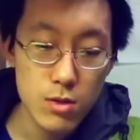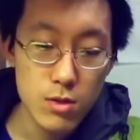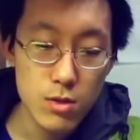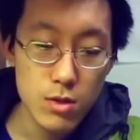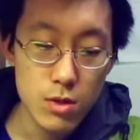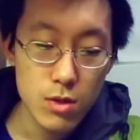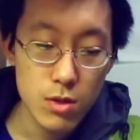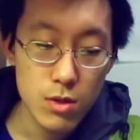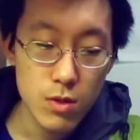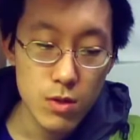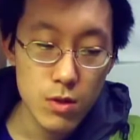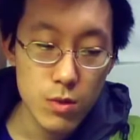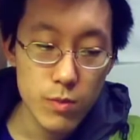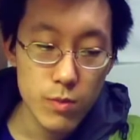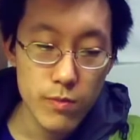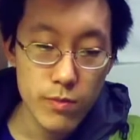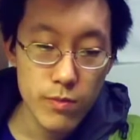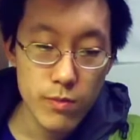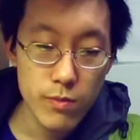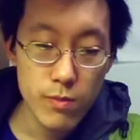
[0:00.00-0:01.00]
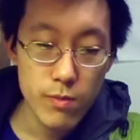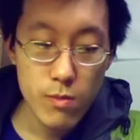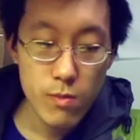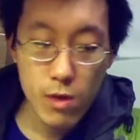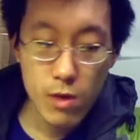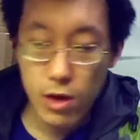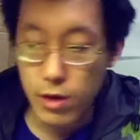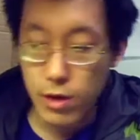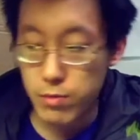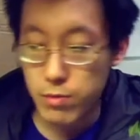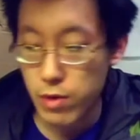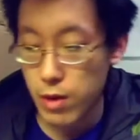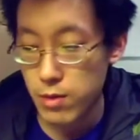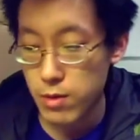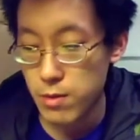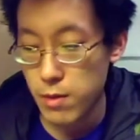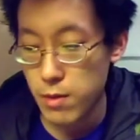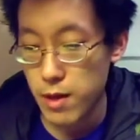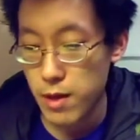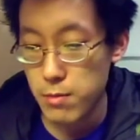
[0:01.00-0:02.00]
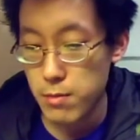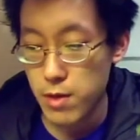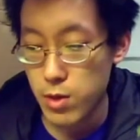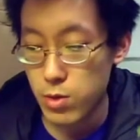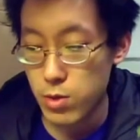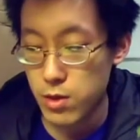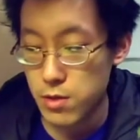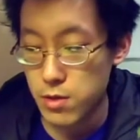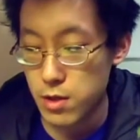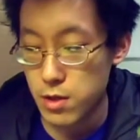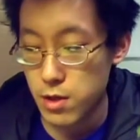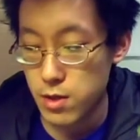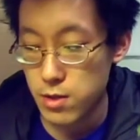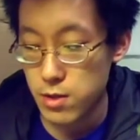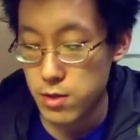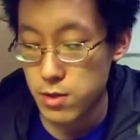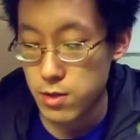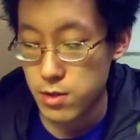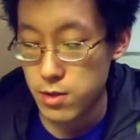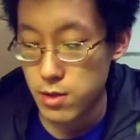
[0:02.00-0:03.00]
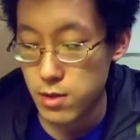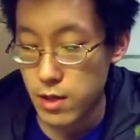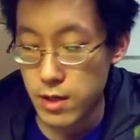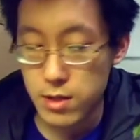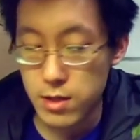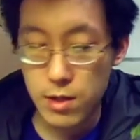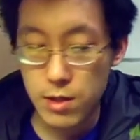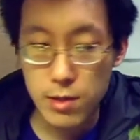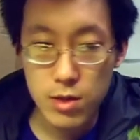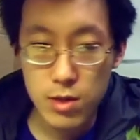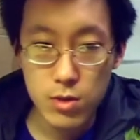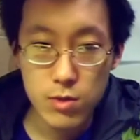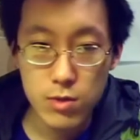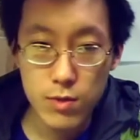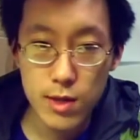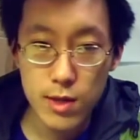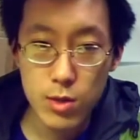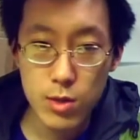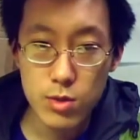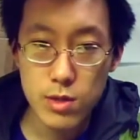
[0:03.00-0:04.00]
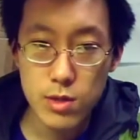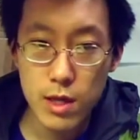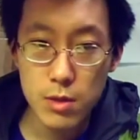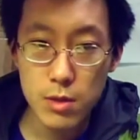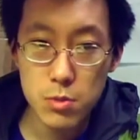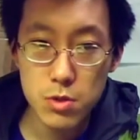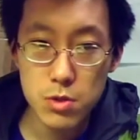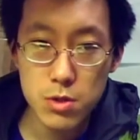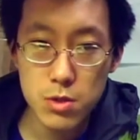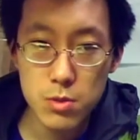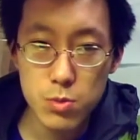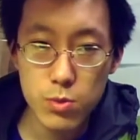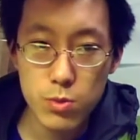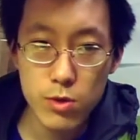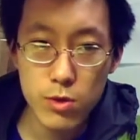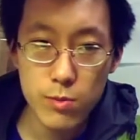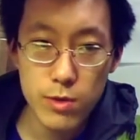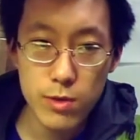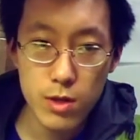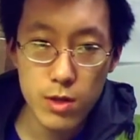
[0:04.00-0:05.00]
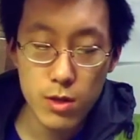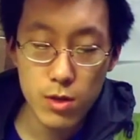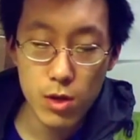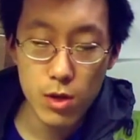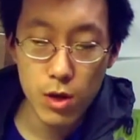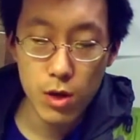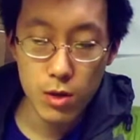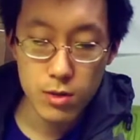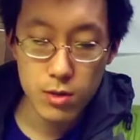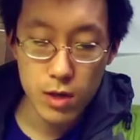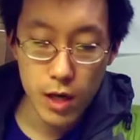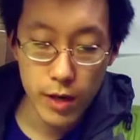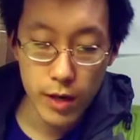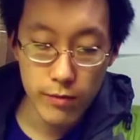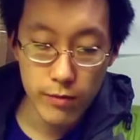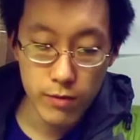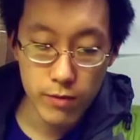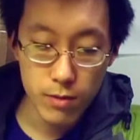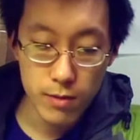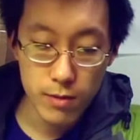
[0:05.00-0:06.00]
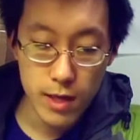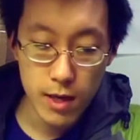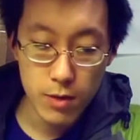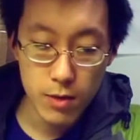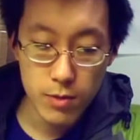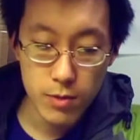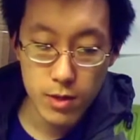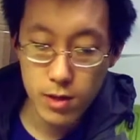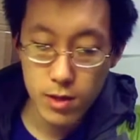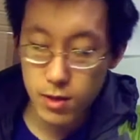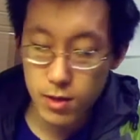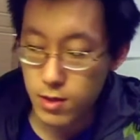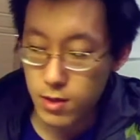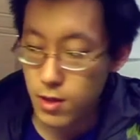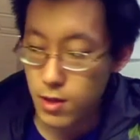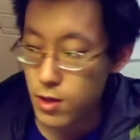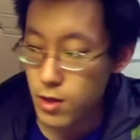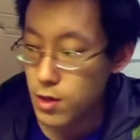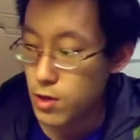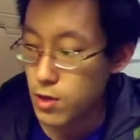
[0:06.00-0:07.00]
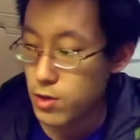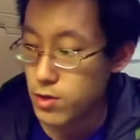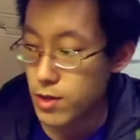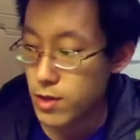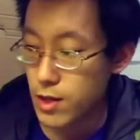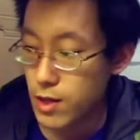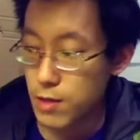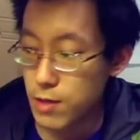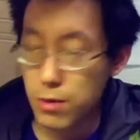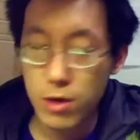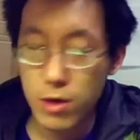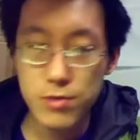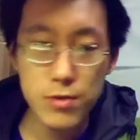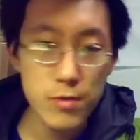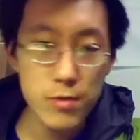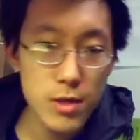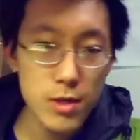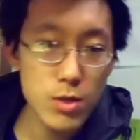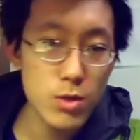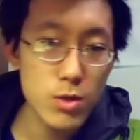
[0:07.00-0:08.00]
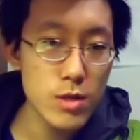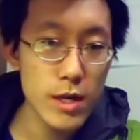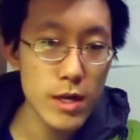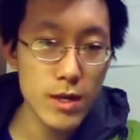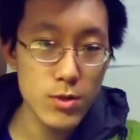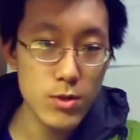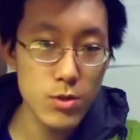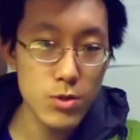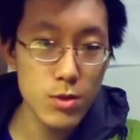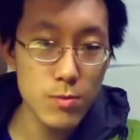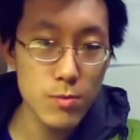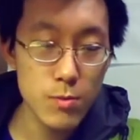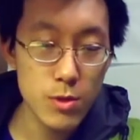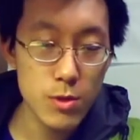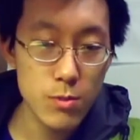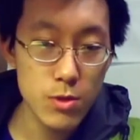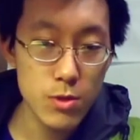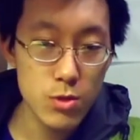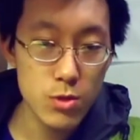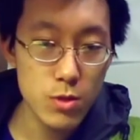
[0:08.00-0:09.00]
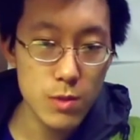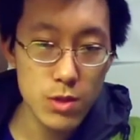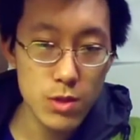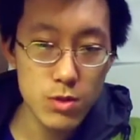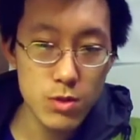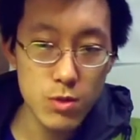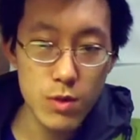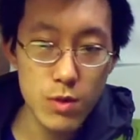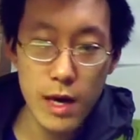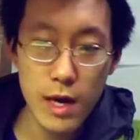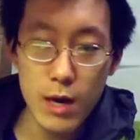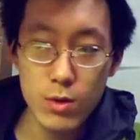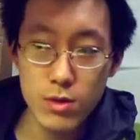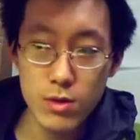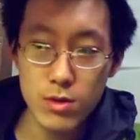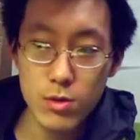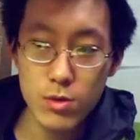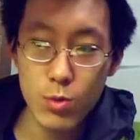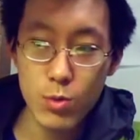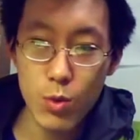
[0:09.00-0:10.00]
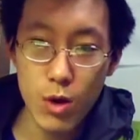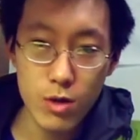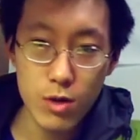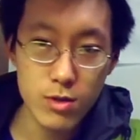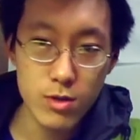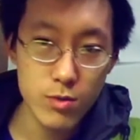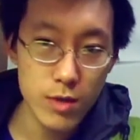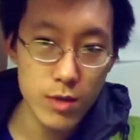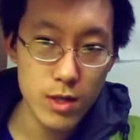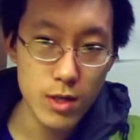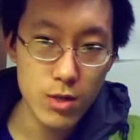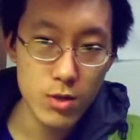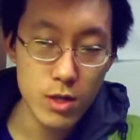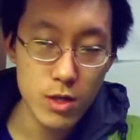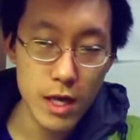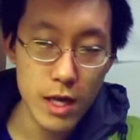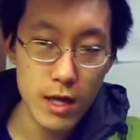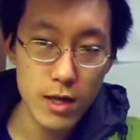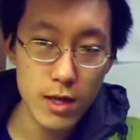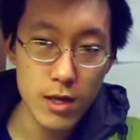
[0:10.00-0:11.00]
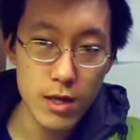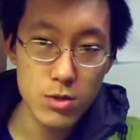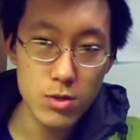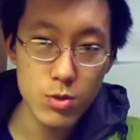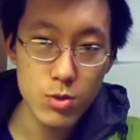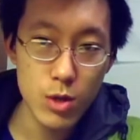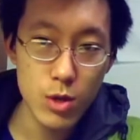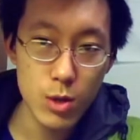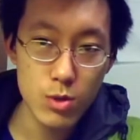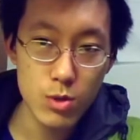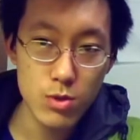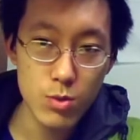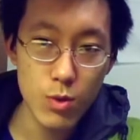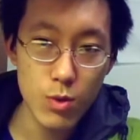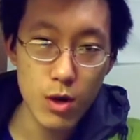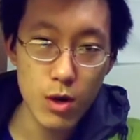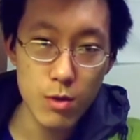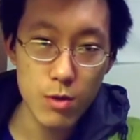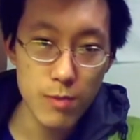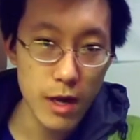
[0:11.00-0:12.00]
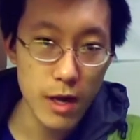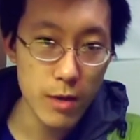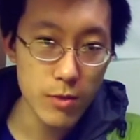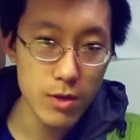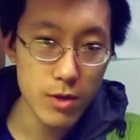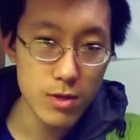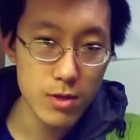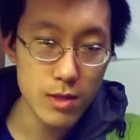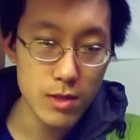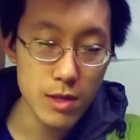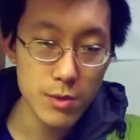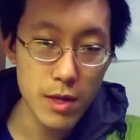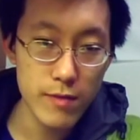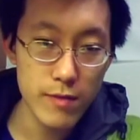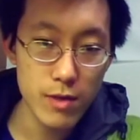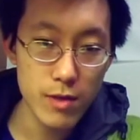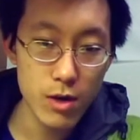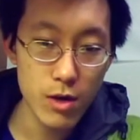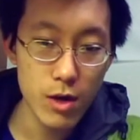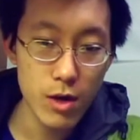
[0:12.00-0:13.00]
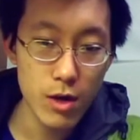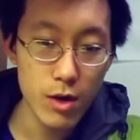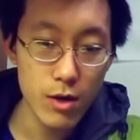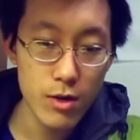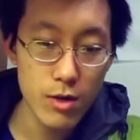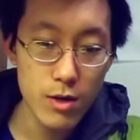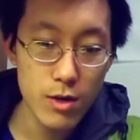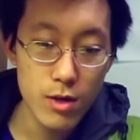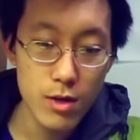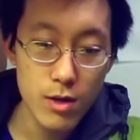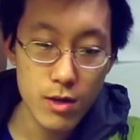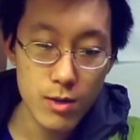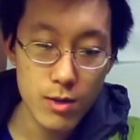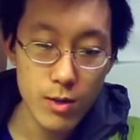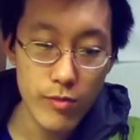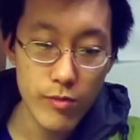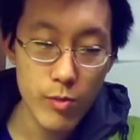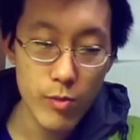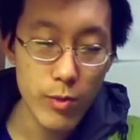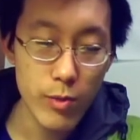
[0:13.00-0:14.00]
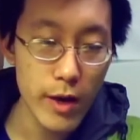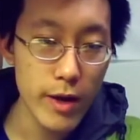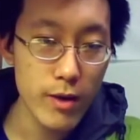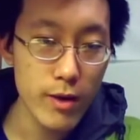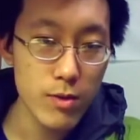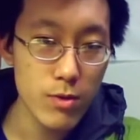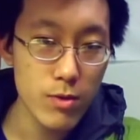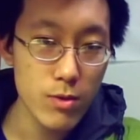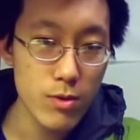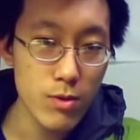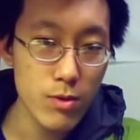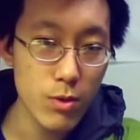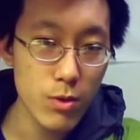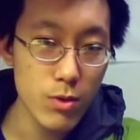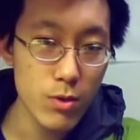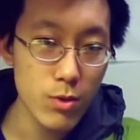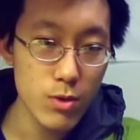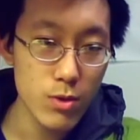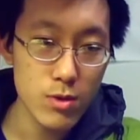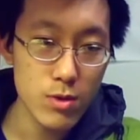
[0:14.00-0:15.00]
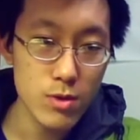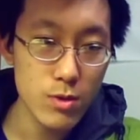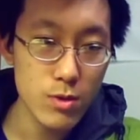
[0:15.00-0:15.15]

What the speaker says: So, I probably might make one of these the next time I go to Radio Shack, which will be in a long time from now because to get the parts from Radio Shack, it took me 2 hours to walk to Radio Shack and 2 hours to walk back because I don't have a car, I don't have a bike or a